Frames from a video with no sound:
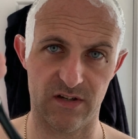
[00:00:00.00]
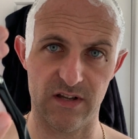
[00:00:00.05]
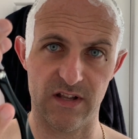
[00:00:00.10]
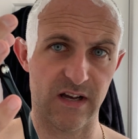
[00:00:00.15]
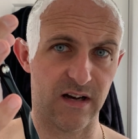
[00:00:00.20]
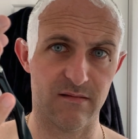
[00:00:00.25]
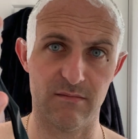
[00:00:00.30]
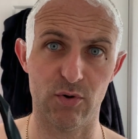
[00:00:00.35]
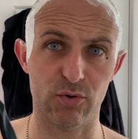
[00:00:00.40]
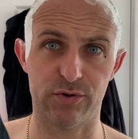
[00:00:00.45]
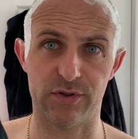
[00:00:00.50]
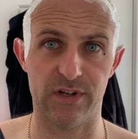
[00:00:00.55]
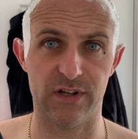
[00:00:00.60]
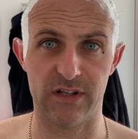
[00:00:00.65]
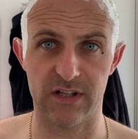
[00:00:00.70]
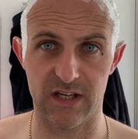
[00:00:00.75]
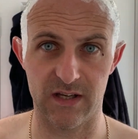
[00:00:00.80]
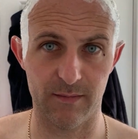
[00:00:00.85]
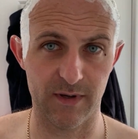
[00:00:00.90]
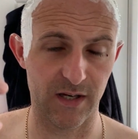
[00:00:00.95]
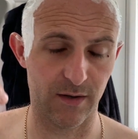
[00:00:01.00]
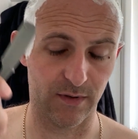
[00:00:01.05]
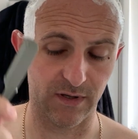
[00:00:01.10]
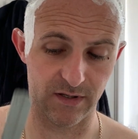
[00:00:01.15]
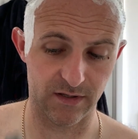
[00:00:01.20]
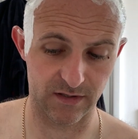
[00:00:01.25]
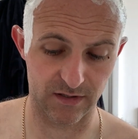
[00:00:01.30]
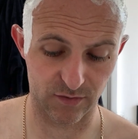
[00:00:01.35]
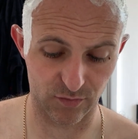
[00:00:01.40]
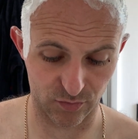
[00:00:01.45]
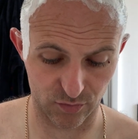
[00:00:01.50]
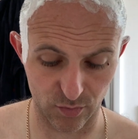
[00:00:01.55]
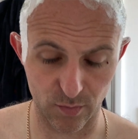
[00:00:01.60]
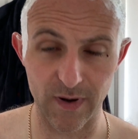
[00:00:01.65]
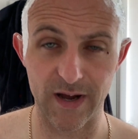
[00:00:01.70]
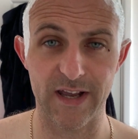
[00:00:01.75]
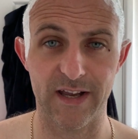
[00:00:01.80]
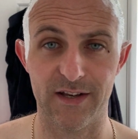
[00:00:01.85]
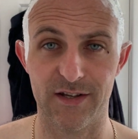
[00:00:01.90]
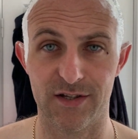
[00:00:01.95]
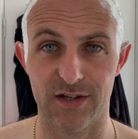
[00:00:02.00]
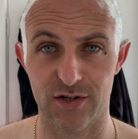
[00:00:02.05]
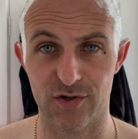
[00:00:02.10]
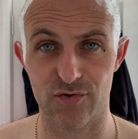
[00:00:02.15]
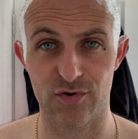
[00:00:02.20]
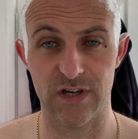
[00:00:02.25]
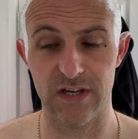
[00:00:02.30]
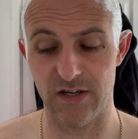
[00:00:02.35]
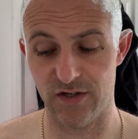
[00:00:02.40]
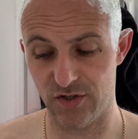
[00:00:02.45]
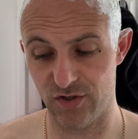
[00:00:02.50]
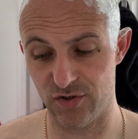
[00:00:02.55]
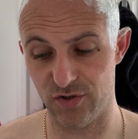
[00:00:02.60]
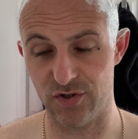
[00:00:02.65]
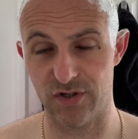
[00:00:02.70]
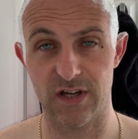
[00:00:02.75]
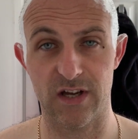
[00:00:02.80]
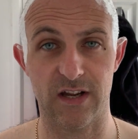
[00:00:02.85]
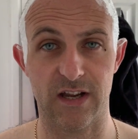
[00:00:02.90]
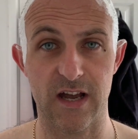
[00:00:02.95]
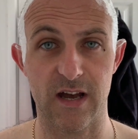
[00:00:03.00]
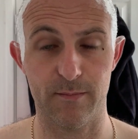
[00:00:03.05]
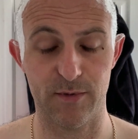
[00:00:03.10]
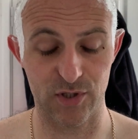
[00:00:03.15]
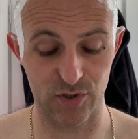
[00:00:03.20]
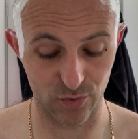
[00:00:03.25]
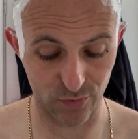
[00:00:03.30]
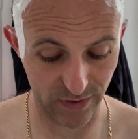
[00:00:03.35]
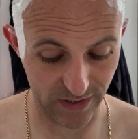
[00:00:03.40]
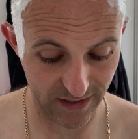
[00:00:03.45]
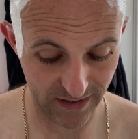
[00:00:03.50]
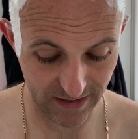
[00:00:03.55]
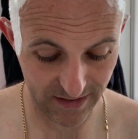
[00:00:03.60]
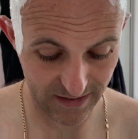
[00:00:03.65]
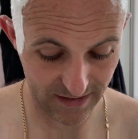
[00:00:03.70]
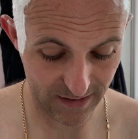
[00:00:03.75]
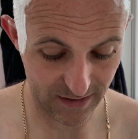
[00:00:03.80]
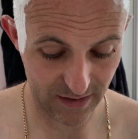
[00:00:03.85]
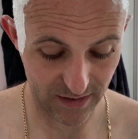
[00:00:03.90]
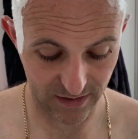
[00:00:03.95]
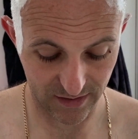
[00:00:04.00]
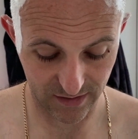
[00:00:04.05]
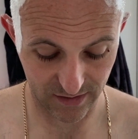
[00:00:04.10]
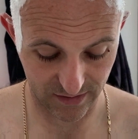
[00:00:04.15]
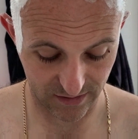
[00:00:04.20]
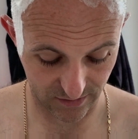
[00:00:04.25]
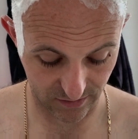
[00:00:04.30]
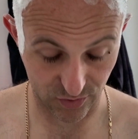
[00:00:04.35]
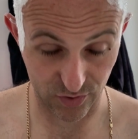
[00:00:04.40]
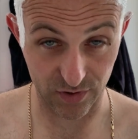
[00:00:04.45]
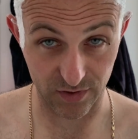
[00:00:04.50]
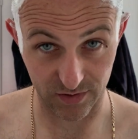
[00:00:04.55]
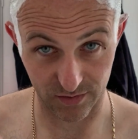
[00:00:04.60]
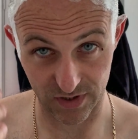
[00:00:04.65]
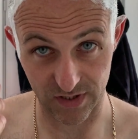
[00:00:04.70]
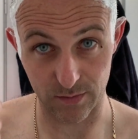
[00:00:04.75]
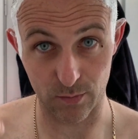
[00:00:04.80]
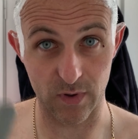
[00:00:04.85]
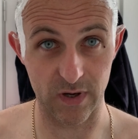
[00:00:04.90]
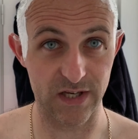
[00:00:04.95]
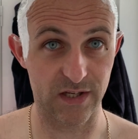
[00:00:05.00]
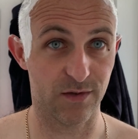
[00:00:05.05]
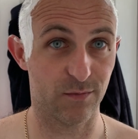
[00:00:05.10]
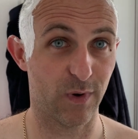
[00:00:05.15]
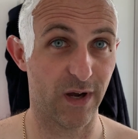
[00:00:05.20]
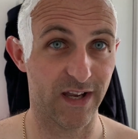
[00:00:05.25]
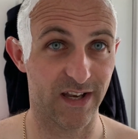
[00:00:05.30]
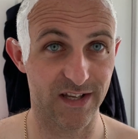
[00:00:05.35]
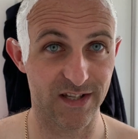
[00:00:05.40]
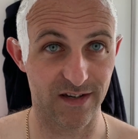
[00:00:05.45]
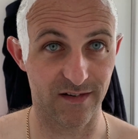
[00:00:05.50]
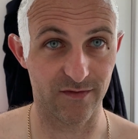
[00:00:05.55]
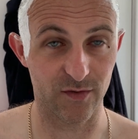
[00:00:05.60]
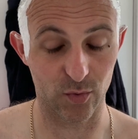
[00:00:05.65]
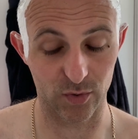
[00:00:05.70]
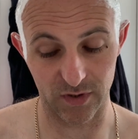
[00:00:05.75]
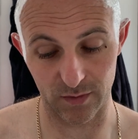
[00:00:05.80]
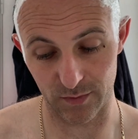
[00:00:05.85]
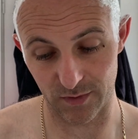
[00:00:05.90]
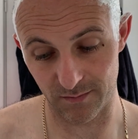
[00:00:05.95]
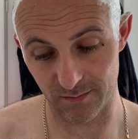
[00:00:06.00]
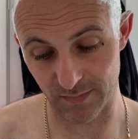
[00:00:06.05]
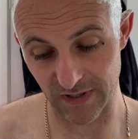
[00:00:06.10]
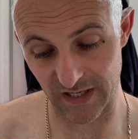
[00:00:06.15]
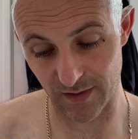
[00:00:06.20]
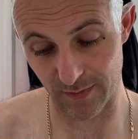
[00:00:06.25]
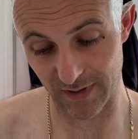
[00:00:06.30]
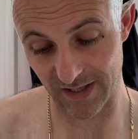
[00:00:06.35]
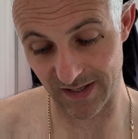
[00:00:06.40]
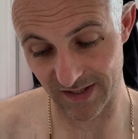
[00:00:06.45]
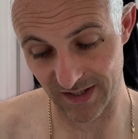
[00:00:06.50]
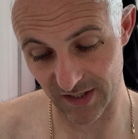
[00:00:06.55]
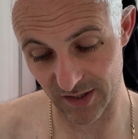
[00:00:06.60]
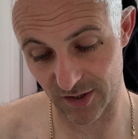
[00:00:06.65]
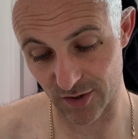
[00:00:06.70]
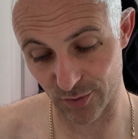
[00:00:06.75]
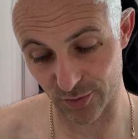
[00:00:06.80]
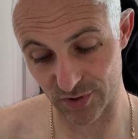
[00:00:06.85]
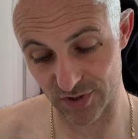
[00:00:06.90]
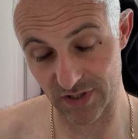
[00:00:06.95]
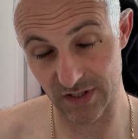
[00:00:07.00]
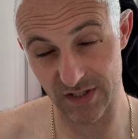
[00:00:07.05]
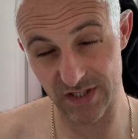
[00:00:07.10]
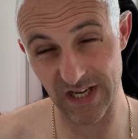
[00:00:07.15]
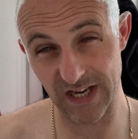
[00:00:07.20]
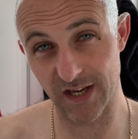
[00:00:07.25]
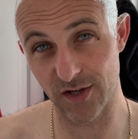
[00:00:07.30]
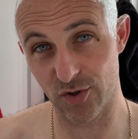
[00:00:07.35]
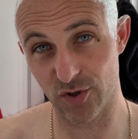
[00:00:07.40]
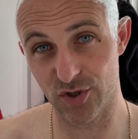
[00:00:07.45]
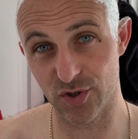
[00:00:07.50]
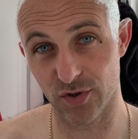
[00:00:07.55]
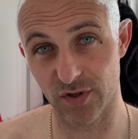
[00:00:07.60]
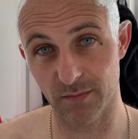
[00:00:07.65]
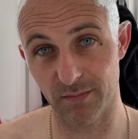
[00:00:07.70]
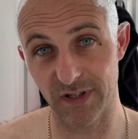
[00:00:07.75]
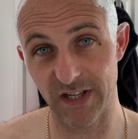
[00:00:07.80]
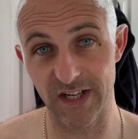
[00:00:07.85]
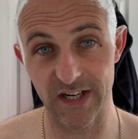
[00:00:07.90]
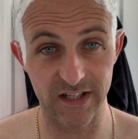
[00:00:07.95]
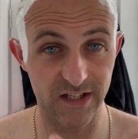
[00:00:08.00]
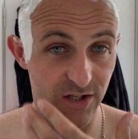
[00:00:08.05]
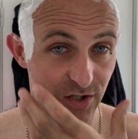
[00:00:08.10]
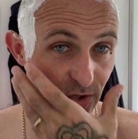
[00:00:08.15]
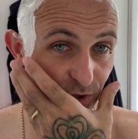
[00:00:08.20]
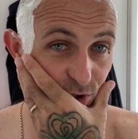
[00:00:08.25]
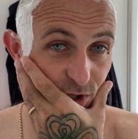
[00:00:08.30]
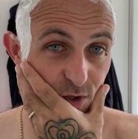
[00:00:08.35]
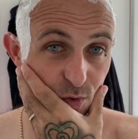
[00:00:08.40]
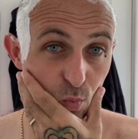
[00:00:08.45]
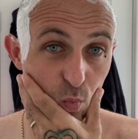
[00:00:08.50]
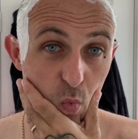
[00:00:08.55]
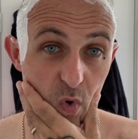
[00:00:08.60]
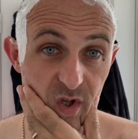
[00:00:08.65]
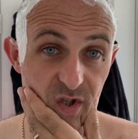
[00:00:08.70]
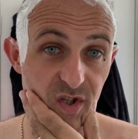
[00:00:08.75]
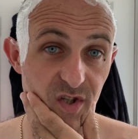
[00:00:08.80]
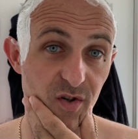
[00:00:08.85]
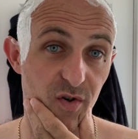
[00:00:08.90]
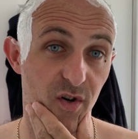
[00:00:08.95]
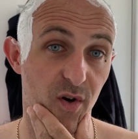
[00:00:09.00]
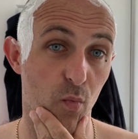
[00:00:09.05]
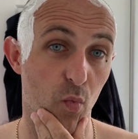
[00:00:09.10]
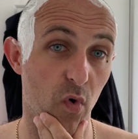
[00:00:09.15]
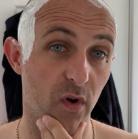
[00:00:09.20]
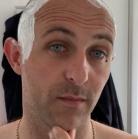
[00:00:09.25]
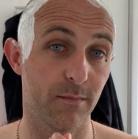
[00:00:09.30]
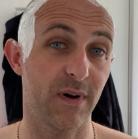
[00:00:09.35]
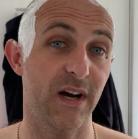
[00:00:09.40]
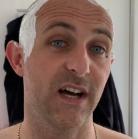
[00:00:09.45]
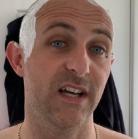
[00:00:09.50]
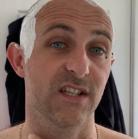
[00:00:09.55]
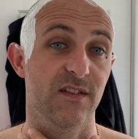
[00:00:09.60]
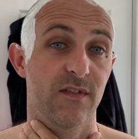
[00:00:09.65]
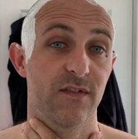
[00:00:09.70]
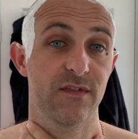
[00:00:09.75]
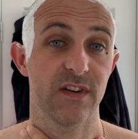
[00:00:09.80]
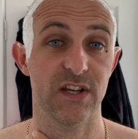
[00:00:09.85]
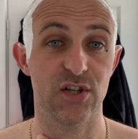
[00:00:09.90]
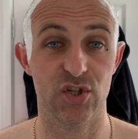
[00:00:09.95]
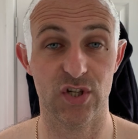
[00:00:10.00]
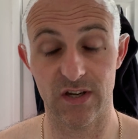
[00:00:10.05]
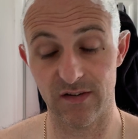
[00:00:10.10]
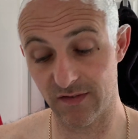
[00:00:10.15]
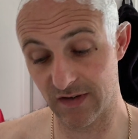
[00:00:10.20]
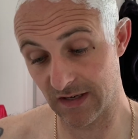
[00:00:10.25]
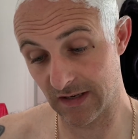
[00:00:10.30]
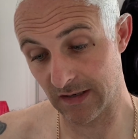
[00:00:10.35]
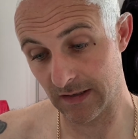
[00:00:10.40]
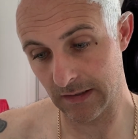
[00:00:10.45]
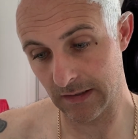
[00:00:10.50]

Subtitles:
like that most of the time anyway. I don't know why he gets a straight, he should just get a Camisori. Should have said why he gets a folding one. But anyway, here goes. Second use on the blade. I did use this once on a one pass of a face shave.